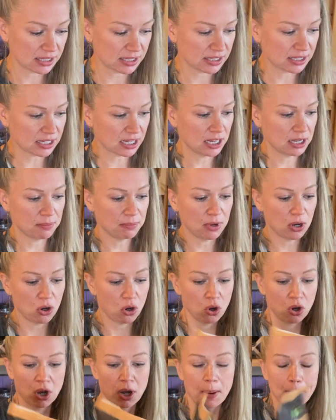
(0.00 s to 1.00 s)
some
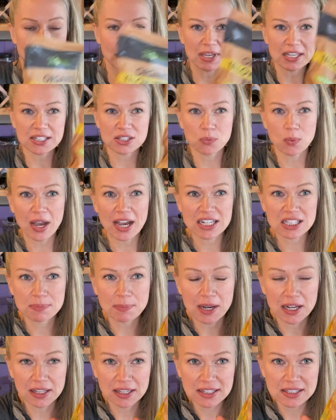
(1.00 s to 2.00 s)
beeswax
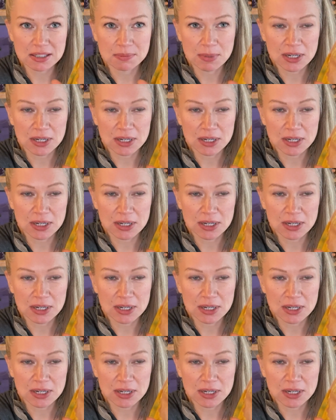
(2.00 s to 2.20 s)
pellets.